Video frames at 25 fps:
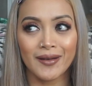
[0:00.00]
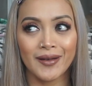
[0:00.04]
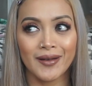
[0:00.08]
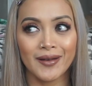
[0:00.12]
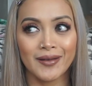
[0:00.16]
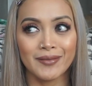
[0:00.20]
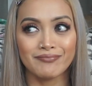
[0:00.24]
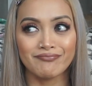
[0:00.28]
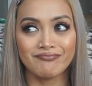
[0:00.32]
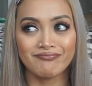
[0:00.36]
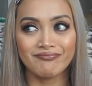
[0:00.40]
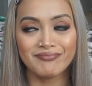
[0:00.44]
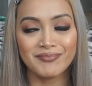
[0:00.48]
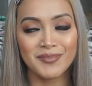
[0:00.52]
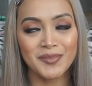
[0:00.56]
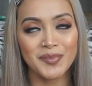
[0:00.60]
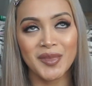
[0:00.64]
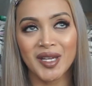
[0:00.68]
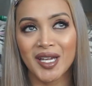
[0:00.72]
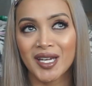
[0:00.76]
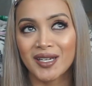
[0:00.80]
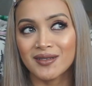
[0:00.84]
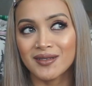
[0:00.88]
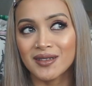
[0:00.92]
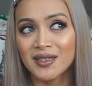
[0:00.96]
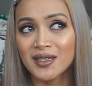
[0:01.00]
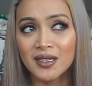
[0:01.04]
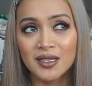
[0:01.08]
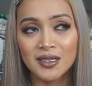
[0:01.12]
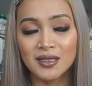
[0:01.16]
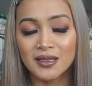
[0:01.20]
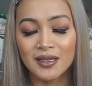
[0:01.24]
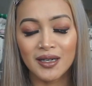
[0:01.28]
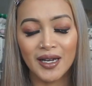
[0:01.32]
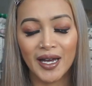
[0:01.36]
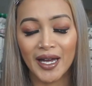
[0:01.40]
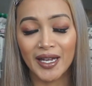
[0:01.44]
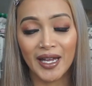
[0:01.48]
and I'm like, ugh,
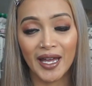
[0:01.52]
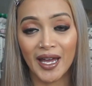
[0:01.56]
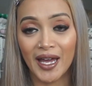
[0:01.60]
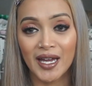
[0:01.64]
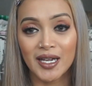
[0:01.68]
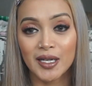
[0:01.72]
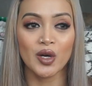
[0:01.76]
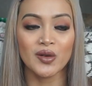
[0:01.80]
I can't.